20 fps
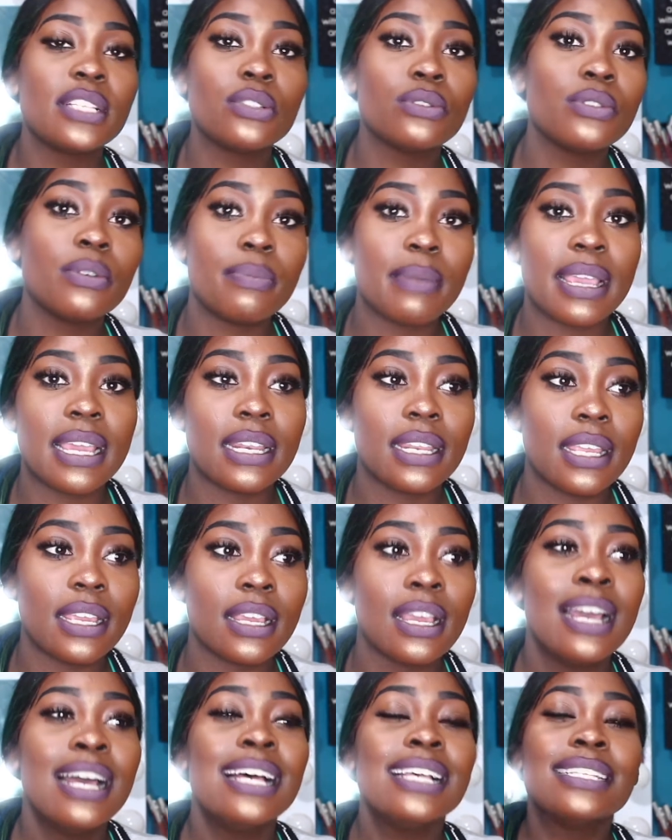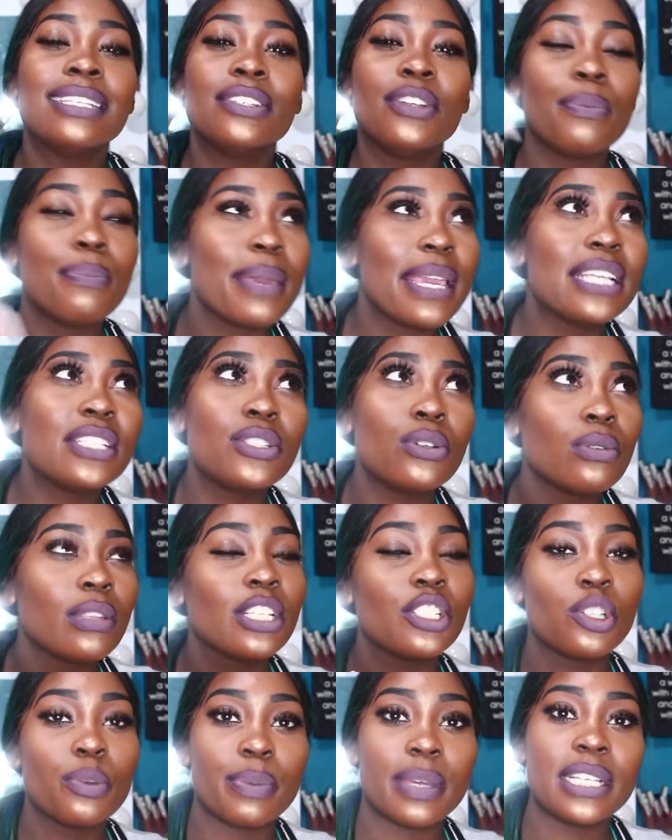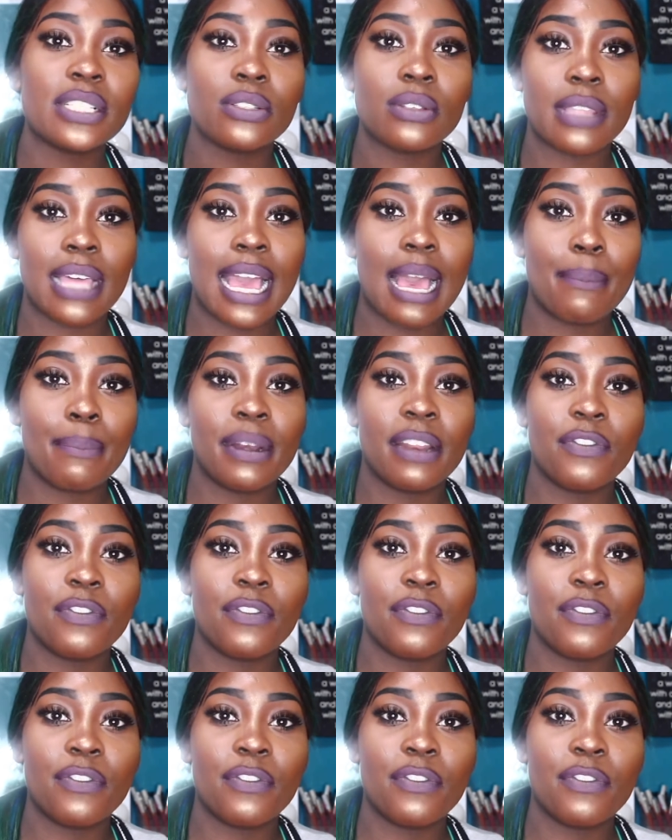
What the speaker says: demanding. You're being too this, you're being too that.